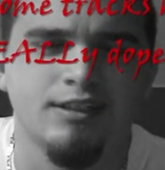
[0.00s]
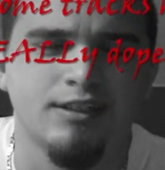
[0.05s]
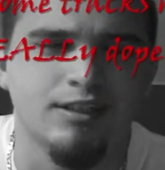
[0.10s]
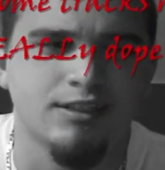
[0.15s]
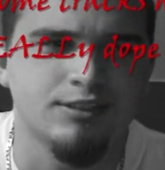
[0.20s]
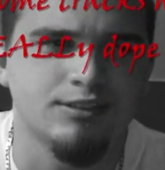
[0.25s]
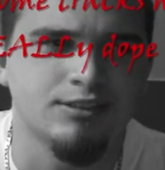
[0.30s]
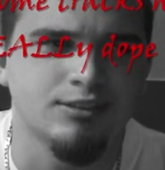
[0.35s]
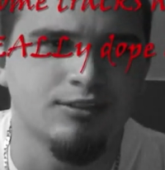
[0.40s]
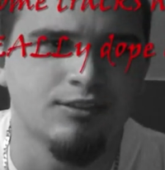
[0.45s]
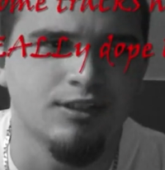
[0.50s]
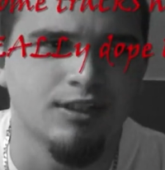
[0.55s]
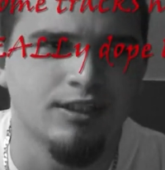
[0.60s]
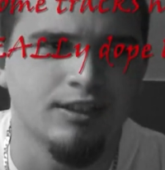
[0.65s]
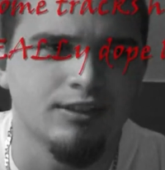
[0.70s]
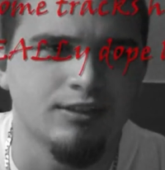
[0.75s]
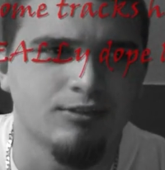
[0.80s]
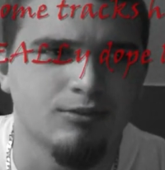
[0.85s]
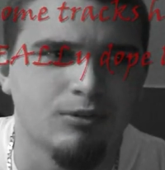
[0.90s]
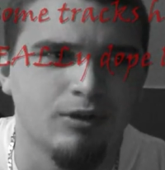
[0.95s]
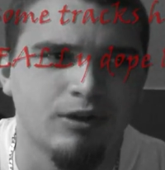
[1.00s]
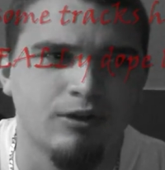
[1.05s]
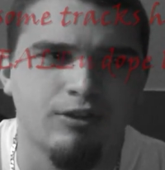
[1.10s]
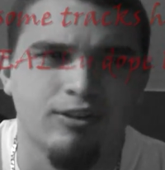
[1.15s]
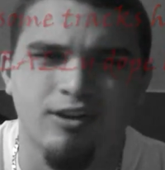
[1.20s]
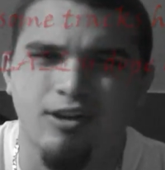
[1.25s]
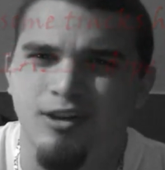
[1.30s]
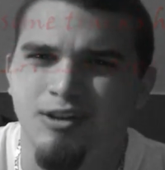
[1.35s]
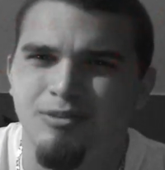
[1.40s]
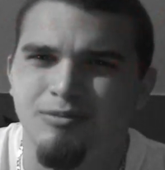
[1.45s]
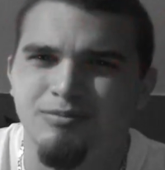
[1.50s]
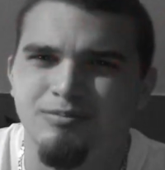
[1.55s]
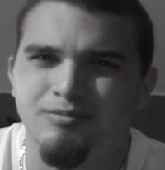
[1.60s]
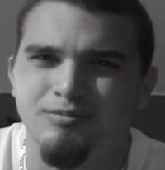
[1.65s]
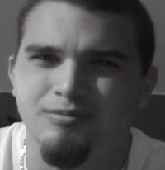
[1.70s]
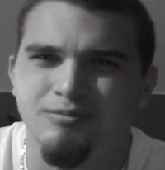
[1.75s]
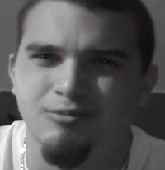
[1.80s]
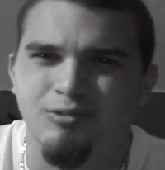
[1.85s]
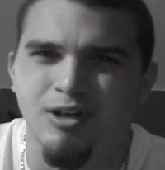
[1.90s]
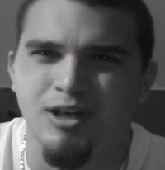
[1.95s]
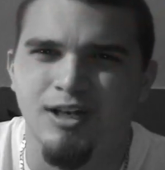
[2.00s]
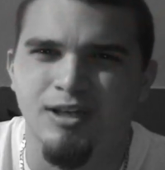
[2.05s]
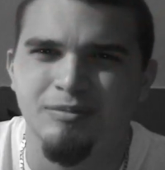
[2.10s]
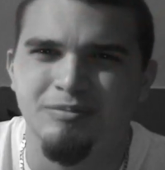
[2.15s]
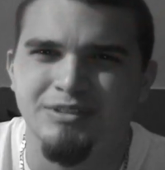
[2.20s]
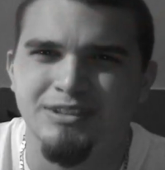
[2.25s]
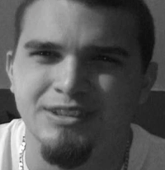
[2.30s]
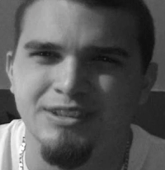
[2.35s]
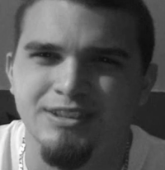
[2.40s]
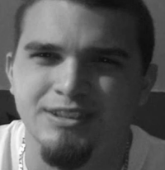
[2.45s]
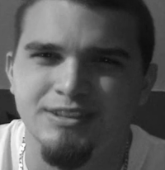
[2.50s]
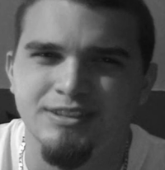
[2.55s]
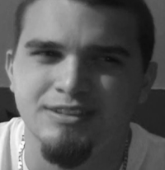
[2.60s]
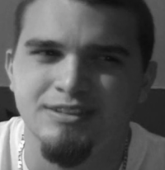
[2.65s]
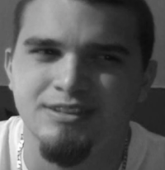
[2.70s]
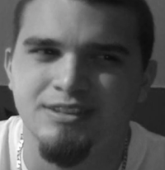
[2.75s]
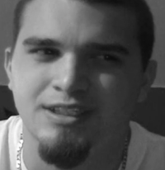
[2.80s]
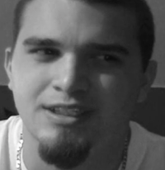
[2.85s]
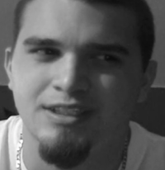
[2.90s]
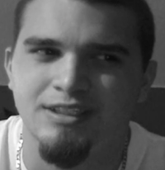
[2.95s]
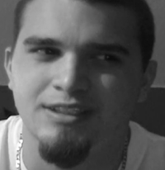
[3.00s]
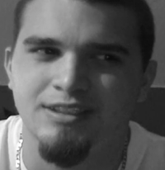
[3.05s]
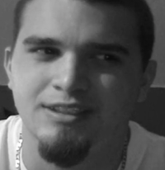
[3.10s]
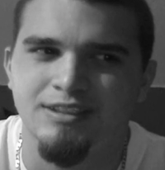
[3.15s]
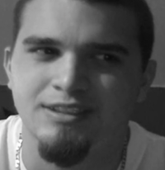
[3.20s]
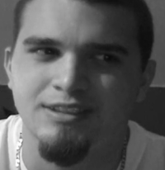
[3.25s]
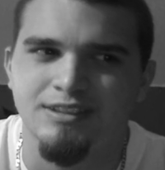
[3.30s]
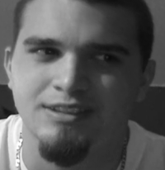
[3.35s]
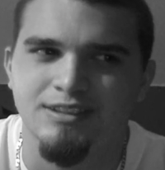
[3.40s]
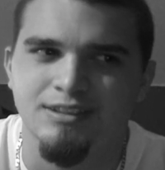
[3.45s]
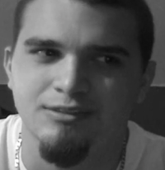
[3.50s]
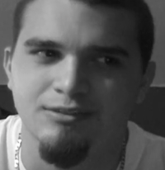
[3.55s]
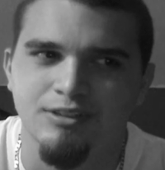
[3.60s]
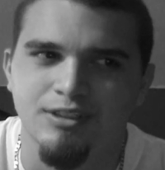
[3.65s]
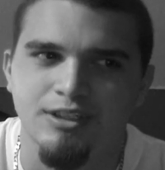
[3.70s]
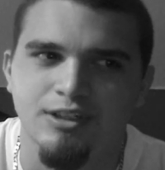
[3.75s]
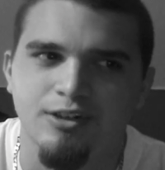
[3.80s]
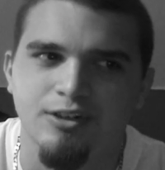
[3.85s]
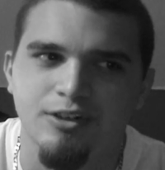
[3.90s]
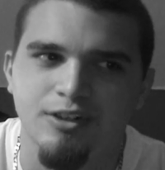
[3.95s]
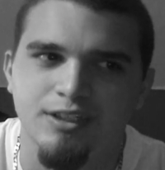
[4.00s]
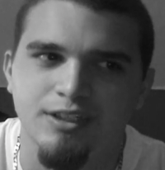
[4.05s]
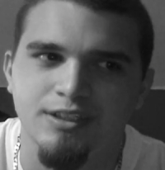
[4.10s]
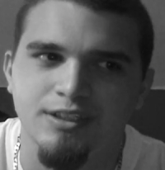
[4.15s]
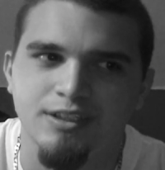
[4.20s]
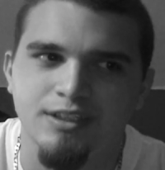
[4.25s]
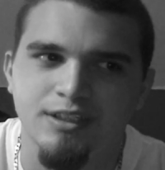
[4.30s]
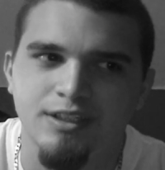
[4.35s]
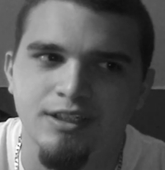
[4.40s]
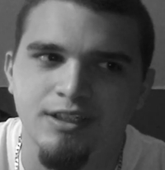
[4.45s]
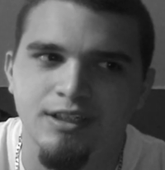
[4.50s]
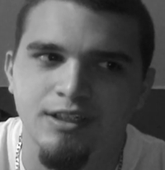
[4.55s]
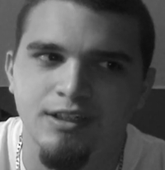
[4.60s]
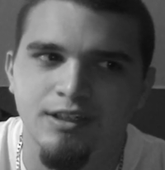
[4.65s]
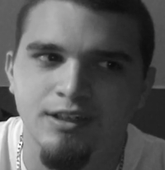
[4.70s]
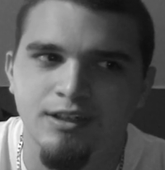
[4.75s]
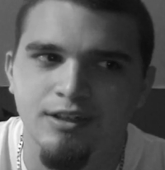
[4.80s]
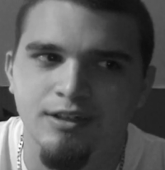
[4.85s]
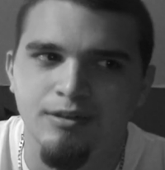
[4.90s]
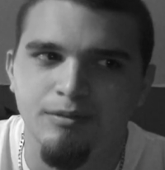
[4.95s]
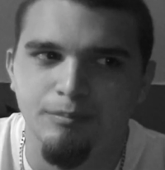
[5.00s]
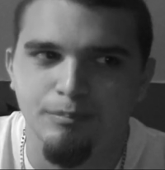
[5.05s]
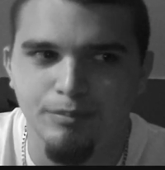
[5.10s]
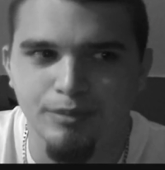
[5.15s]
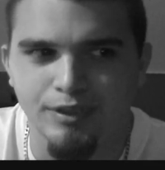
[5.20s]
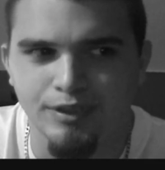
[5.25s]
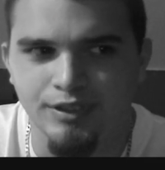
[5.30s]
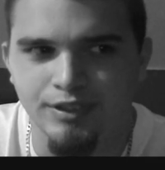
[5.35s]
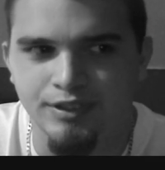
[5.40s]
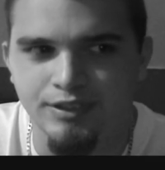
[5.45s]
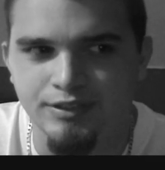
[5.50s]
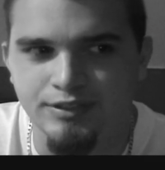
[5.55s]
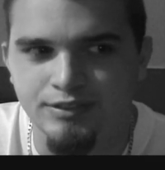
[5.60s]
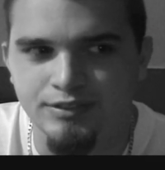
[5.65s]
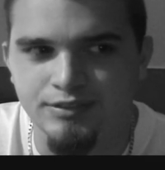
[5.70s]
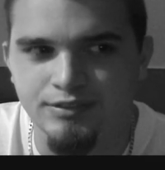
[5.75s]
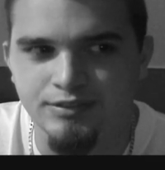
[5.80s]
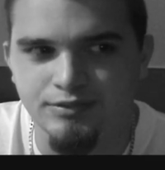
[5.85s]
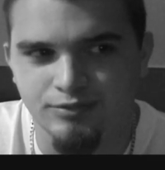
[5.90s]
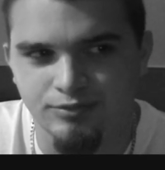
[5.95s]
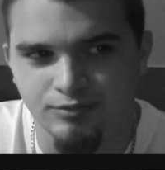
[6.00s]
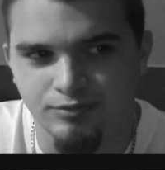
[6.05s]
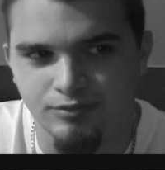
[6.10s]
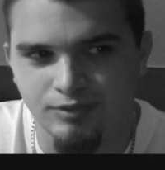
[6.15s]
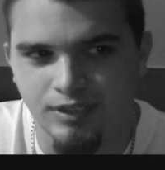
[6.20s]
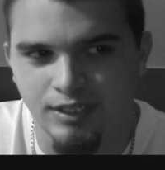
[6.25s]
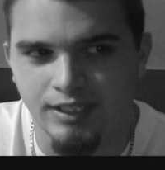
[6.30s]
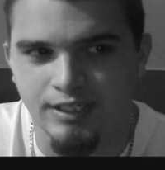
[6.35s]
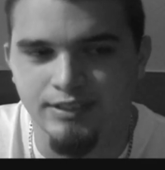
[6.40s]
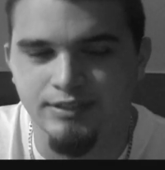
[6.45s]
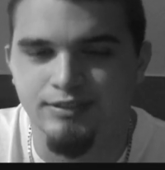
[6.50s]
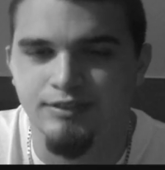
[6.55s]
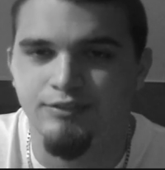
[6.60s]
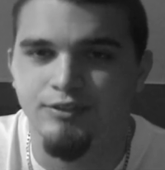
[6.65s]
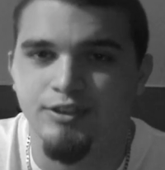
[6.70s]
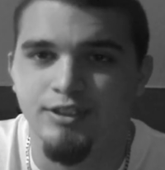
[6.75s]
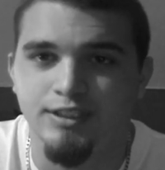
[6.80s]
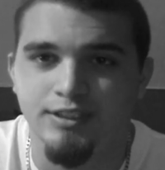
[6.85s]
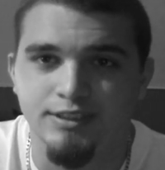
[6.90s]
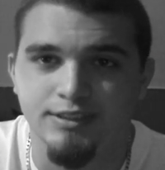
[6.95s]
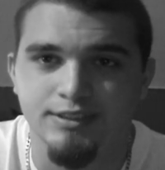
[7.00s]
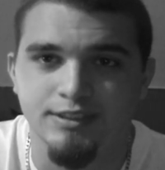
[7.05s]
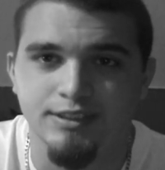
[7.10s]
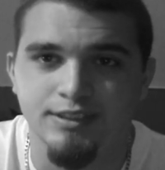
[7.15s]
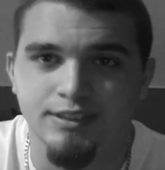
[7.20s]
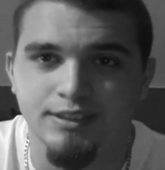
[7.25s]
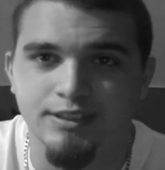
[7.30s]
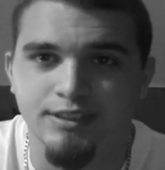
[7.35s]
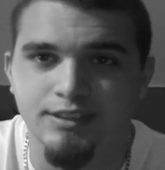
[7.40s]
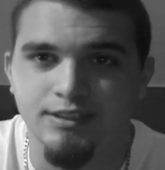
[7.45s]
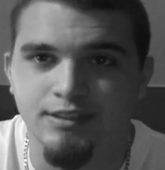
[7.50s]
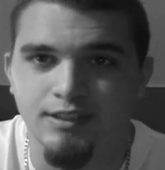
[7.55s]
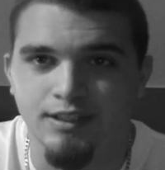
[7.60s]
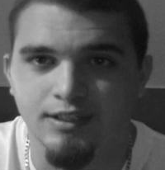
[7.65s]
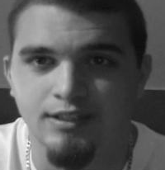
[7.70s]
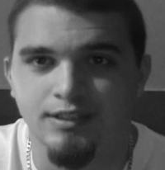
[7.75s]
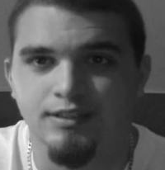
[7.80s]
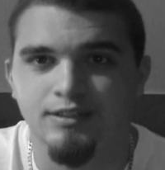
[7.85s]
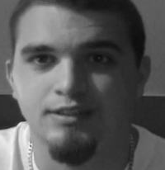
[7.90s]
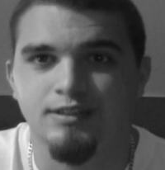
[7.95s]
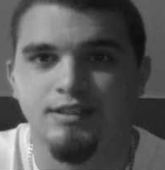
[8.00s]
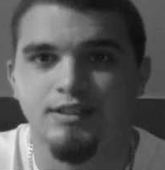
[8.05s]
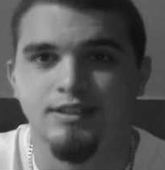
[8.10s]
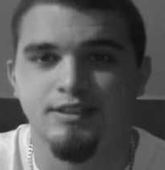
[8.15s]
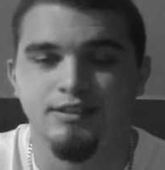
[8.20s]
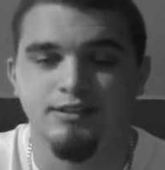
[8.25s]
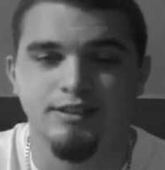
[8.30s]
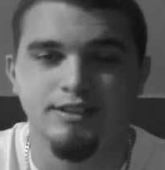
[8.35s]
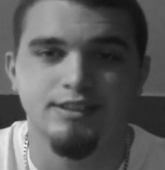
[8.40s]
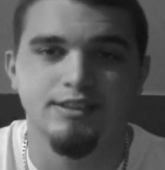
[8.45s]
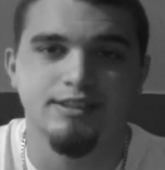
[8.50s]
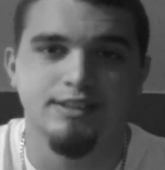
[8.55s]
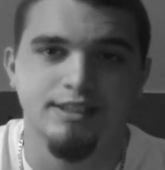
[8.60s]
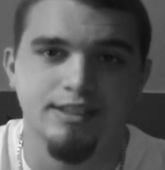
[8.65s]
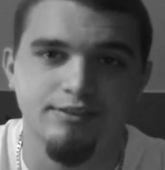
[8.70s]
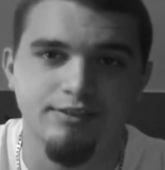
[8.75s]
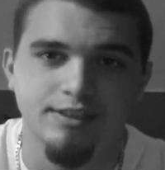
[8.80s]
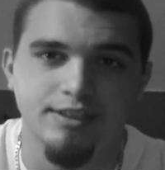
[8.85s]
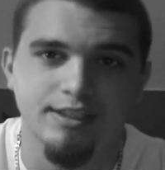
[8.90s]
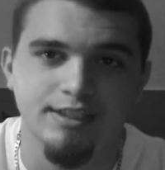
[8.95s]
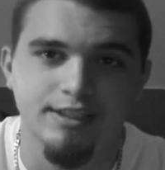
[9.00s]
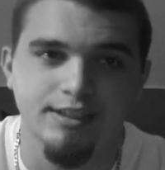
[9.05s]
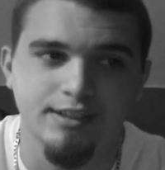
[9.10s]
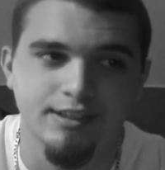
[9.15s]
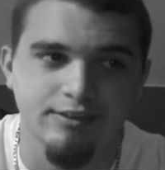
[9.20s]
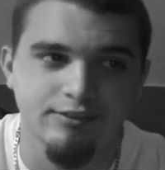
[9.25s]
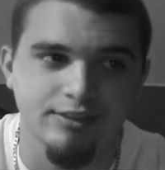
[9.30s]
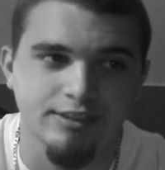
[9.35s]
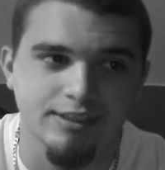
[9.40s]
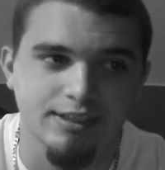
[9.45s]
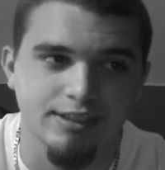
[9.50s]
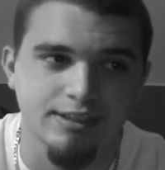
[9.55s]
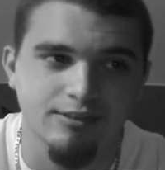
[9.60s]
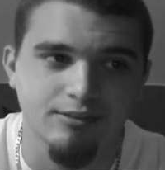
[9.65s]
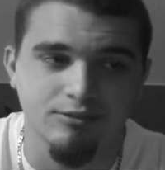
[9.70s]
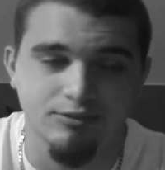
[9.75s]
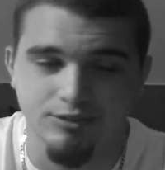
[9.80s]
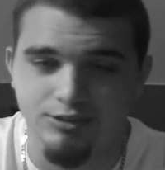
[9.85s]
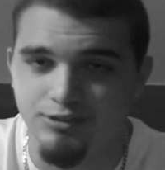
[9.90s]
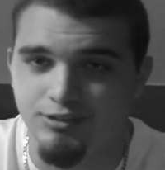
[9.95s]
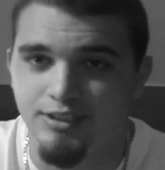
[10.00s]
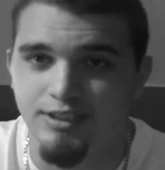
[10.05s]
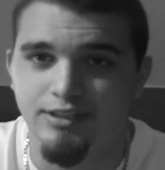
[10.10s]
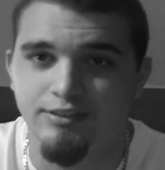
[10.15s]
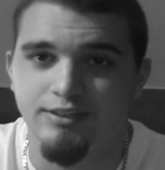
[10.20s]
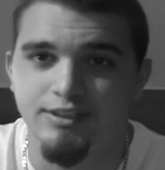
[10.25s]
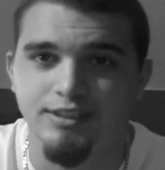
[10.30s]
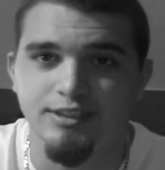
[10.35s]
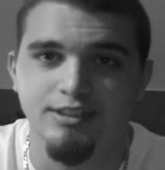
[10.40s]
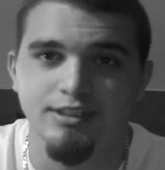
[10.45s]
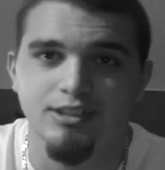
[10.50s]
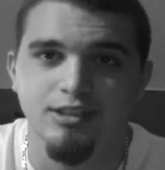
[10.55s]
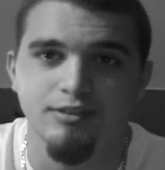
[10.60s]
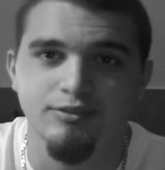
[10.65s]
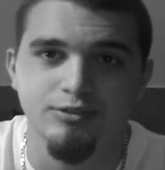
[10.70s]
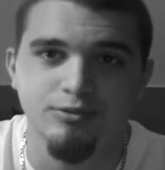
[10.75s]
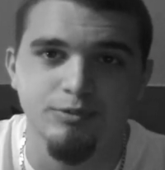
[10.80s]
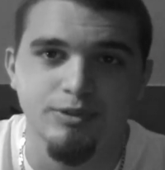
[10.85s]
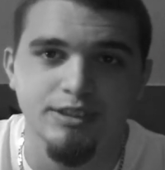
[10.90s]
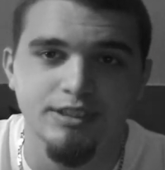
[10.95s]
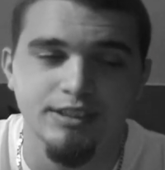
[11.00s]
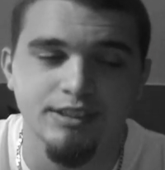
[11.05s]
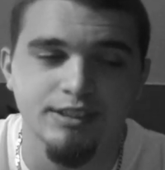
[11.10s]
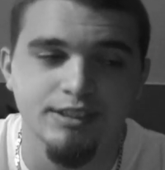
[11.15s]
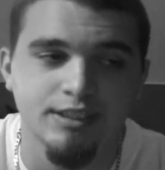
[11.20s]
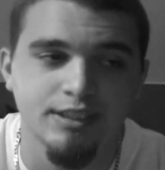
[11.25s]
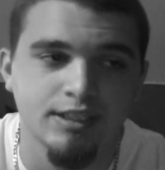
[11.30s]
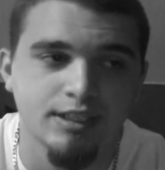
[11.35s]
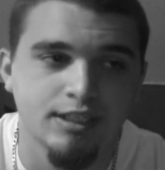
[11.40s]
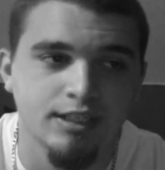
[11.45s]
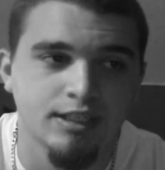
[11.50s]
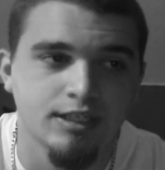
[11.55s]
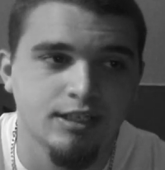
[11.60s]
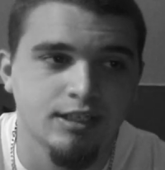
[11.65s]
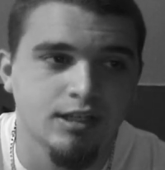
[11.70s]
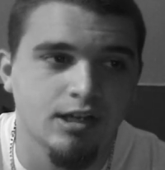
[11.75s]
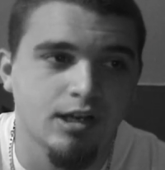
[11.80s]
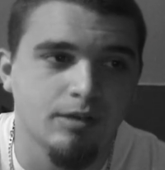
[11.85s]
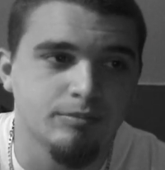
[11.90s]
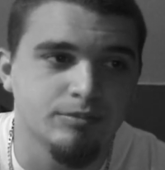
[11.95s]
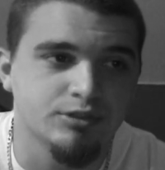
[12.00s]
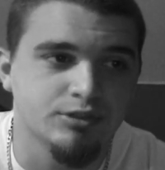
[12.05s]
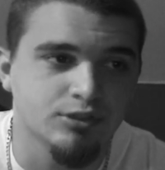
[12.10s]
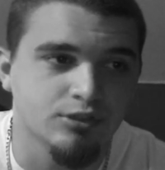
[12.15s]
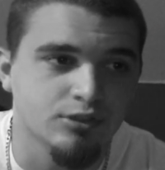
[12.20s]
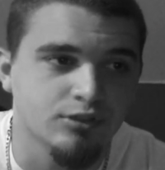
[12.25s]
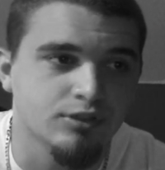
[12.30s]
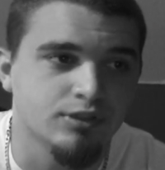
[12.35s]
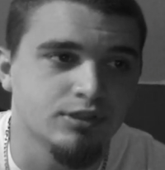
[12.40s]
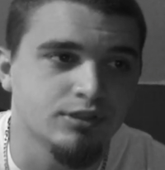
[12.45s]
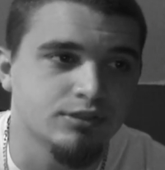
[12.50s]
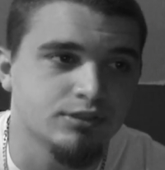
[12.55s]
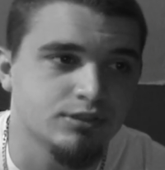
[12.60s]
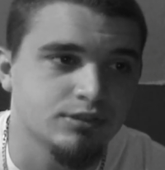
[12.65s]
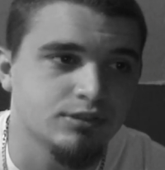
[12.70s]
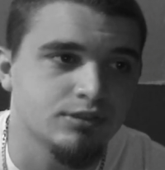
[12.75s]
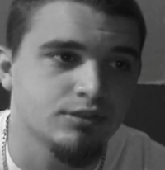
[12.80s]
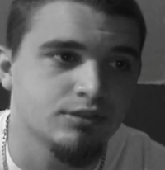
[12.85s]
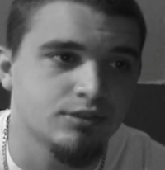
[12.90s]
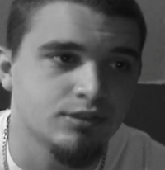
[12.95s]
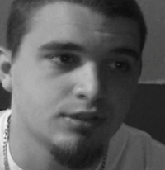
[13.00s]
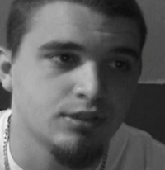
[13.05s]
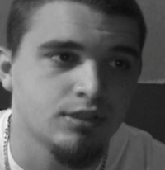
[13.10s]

not so like well thought up rhymes in it, I think, that really hurt it. But I guess if you get the CD, like, and you get the DVD and everything, once you get everything that comes with it, I'm sure it's